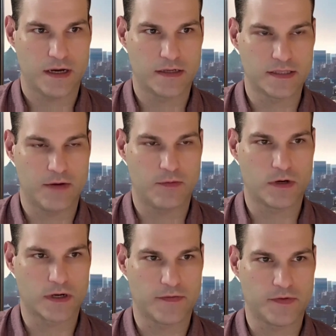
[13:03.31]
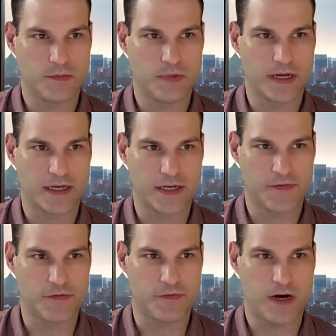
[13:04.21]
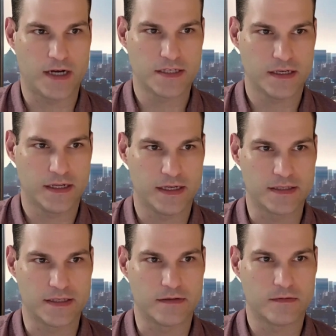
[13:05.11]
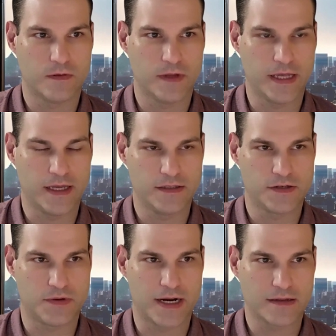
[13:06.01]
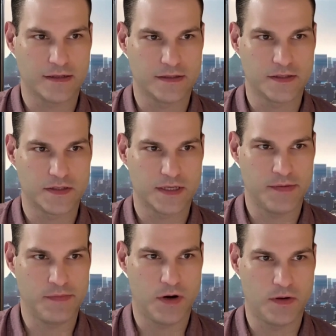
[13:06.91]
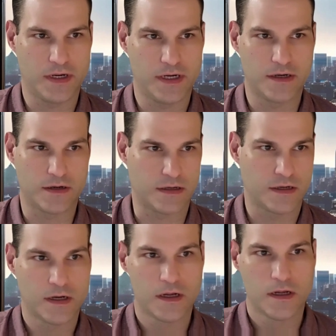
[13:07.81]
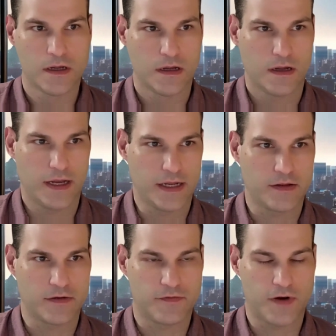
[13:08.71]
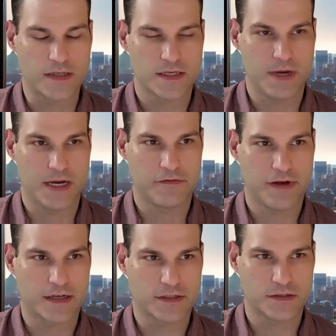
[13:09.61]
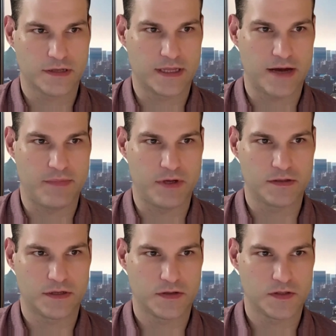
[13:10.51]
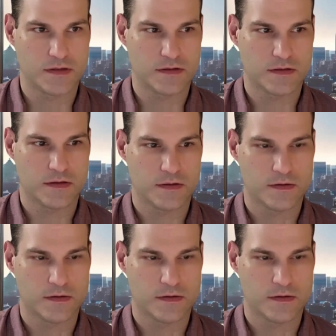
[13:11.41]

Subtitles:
How does that work? If you pick a different faucet, is it linking directly to, say, Moen or any other faucet manufacturer that builder uses?